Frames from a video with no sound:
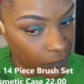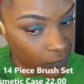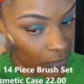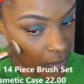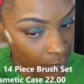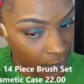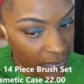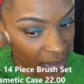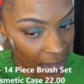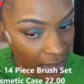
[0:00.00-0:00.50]

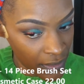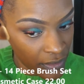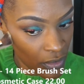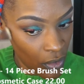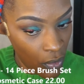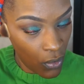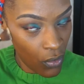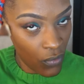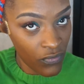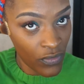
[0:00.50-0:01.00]
I'm not going to
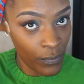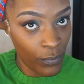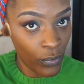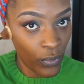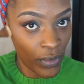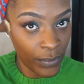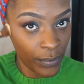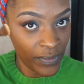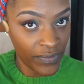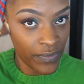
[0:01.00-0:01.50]
go
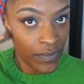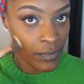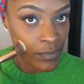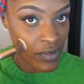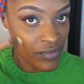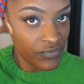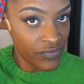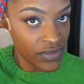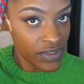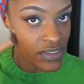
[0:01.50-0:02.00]
overboard with it,
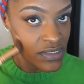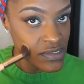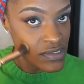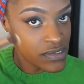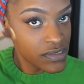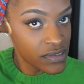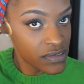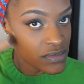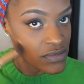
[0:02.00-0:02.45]
Muffins.